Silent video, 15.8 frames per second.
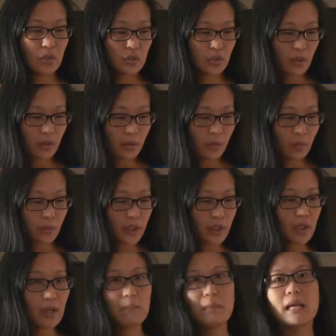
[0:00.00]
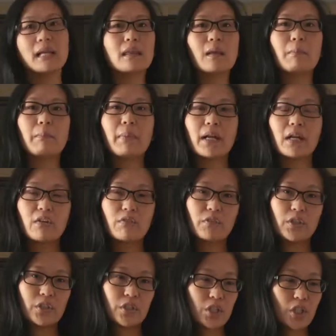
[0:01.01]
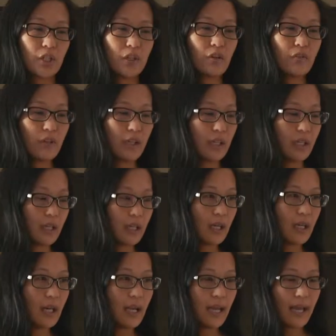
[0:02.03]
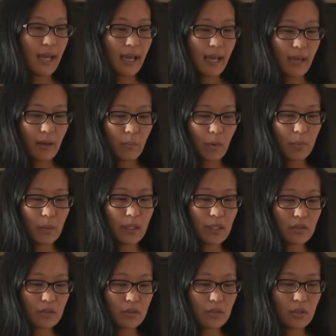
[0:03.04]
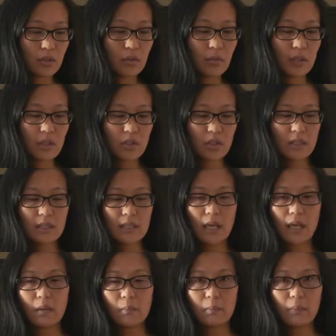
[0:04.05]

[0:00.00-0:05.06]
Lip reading: So we're gonna make the butter version over here. And what we need to do is just take